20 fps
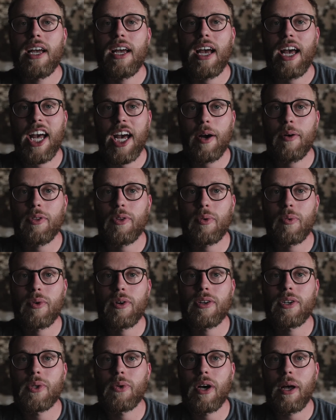How in the
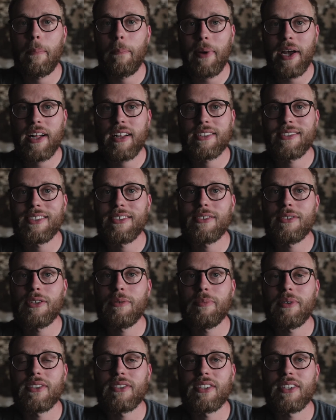world do I balance this new
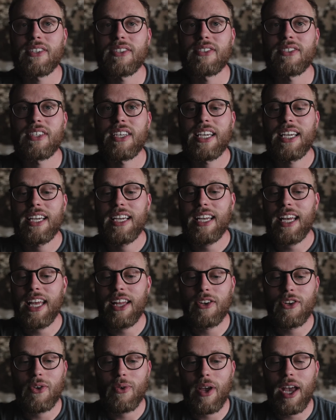business
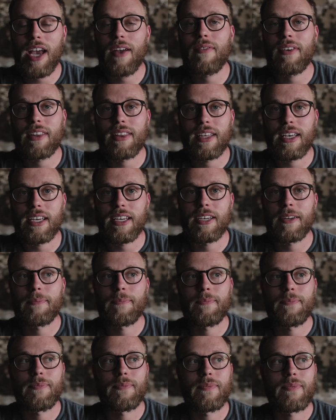and do
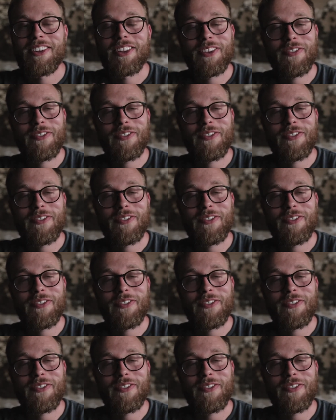everything?